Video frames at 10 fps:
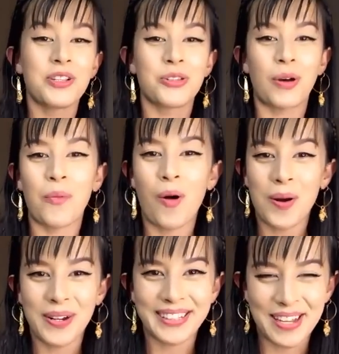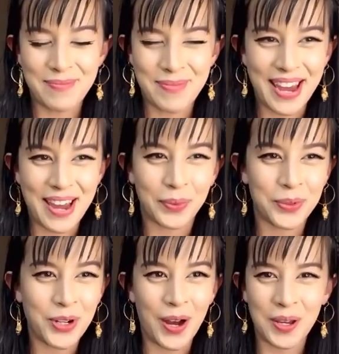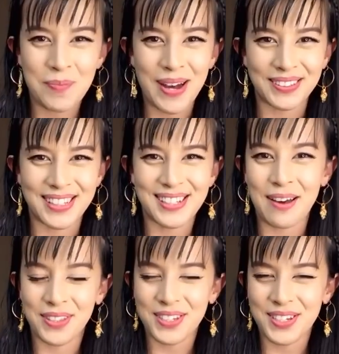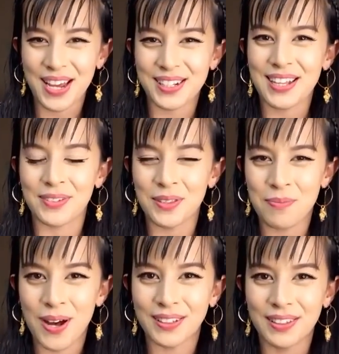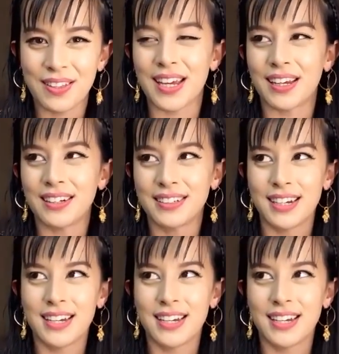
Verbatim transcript: So I want to bring this up again. We were talking about the seventh day, seventh month thing.